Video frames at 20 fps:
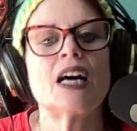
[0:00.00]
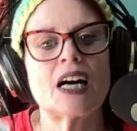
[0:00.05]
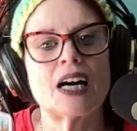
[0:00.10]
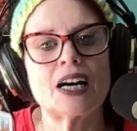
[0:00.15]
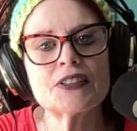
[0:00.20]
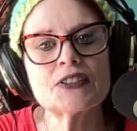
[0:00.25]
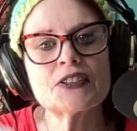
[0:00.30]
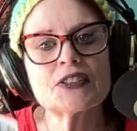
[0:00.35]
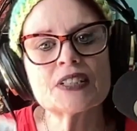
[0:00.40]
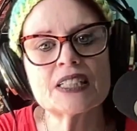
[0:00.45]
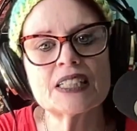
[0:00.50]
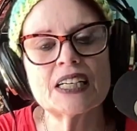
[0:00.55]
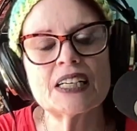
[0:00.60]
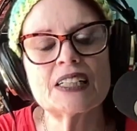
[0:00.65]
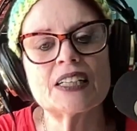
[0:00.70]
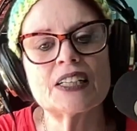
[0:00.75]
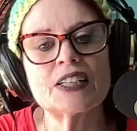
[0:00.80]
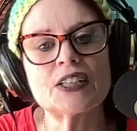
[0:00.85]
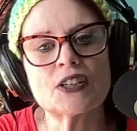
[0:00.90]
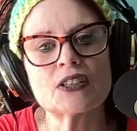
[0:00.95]

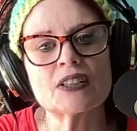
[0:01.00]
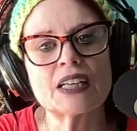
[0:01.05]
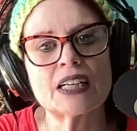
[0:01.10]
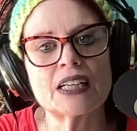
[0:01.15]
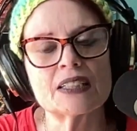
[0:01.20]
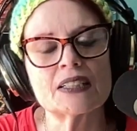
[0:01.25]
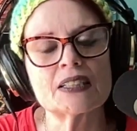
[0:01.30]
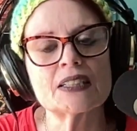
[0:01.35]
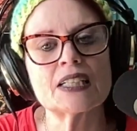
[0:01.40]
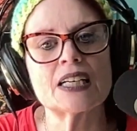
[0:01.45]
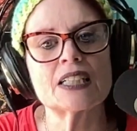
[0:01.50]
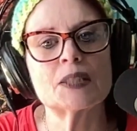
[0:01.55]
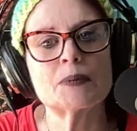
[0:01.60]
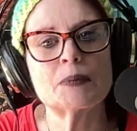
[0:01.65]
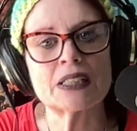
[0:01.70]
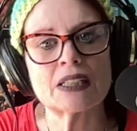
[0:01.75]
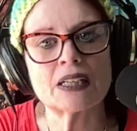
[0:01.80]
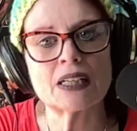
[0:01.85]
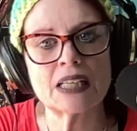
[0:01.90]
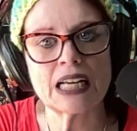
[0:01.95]
Understand that your lens has
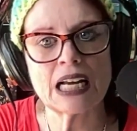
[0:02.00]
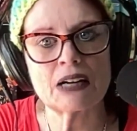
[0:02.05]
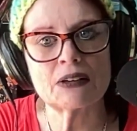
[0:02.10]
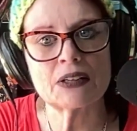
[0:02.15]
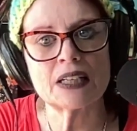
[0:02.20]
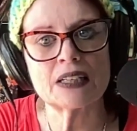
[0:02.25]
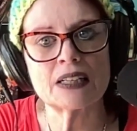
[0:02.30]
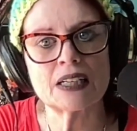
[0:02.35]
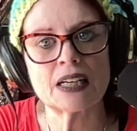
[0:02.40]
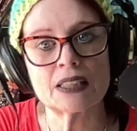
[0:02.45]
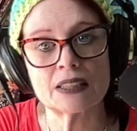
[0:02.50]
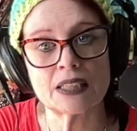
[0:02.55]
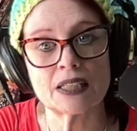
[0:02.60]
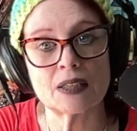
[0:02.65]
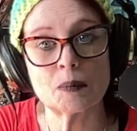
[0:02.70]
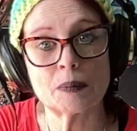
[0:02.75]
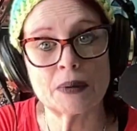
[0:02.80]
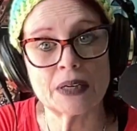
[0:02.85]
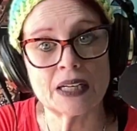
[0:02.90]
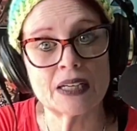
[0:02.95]
been clouded a
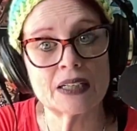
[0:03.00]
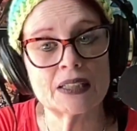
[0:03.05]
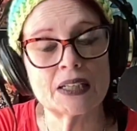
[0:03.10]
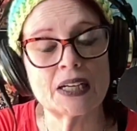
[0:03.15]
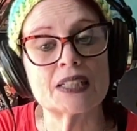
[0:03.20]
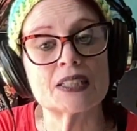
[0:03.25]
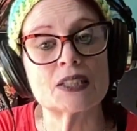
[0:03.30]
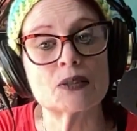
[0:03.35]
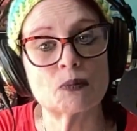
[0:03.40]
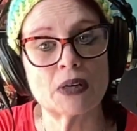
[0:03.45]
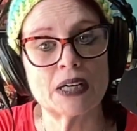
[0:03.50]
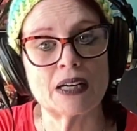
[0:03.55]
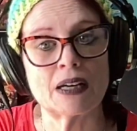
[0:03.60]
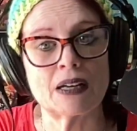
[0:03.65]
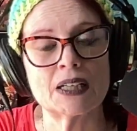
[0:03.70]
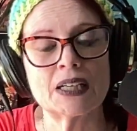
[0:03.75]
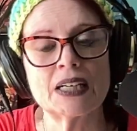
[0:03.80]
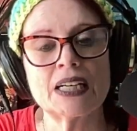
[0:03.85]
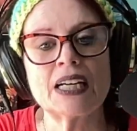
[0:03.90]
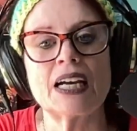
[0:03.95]
little bit as
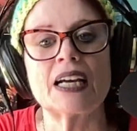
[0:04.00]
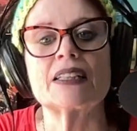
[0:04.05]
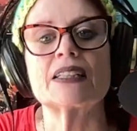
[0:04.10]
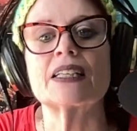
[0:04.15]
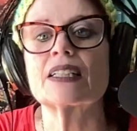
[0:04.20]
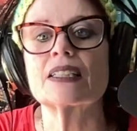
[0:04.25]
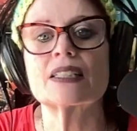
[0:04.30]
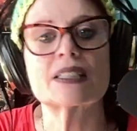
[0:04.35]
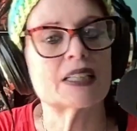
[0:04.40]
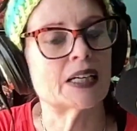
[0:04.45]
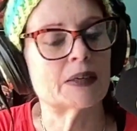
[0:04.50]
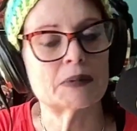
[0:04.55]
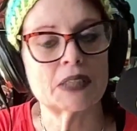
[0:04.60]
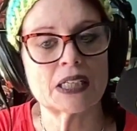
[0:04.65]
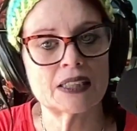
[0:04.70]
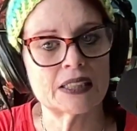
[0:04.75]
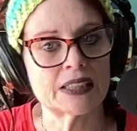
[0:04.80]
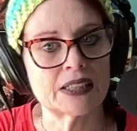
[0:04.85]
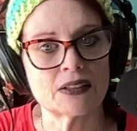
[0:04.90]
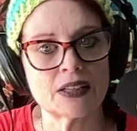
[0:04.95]
well, and that it's time to
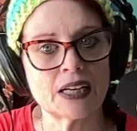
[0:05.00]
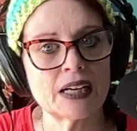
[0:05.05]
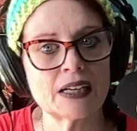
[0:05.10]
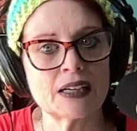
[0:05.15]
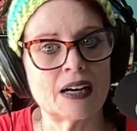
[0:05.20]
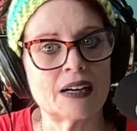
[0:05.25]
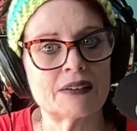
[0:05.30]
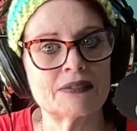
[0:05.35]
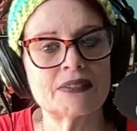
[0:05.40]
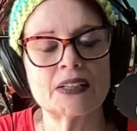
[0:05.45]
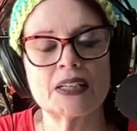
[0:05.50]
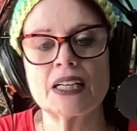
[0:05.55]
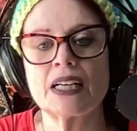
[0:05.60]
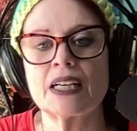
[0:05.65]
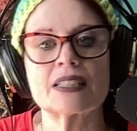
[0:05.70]
clear that off.